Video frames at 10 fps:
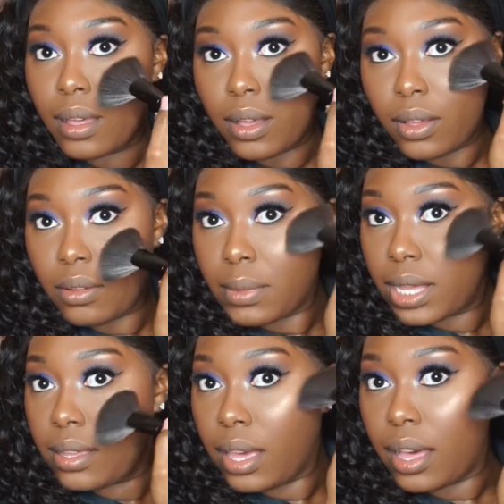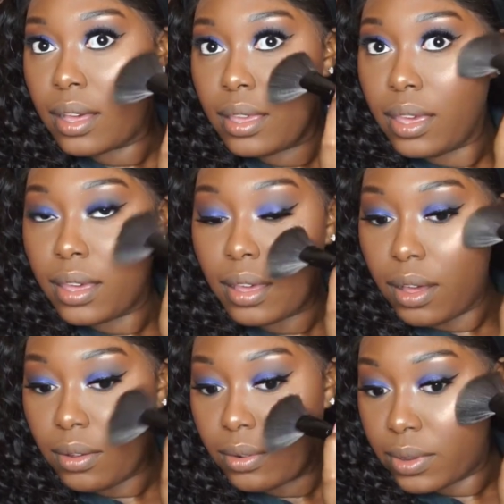Oh my, yeah,
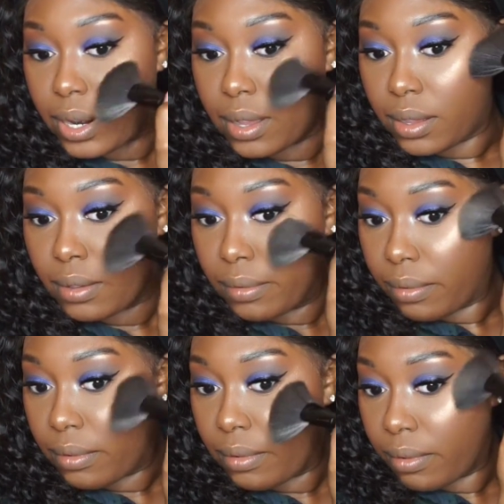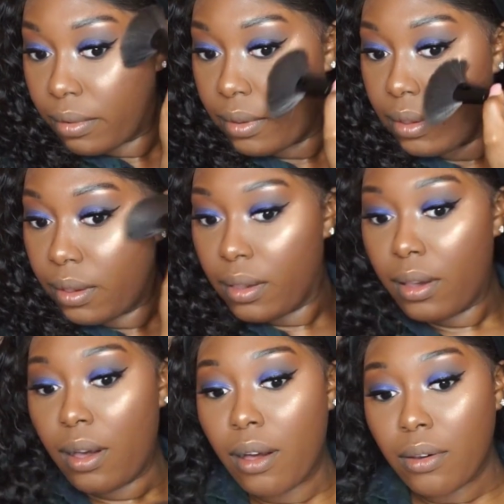hold on now.
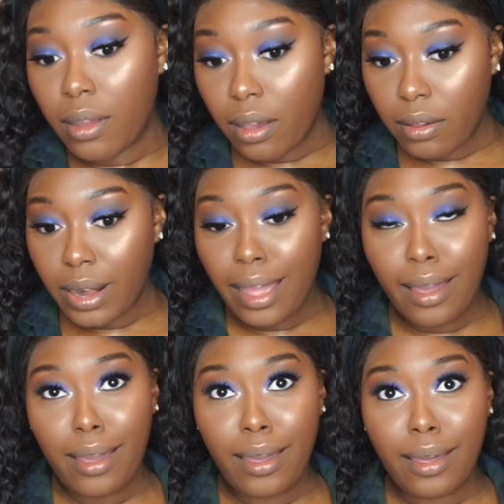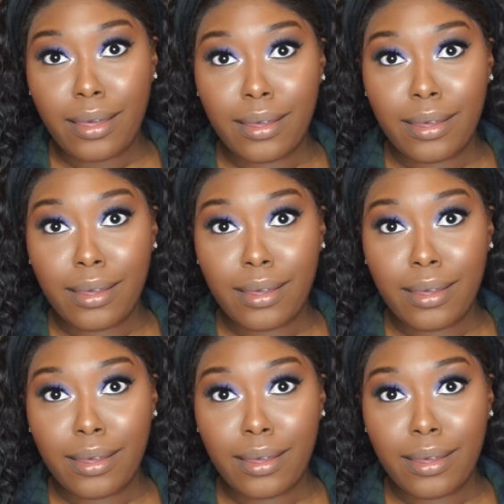Hold on now.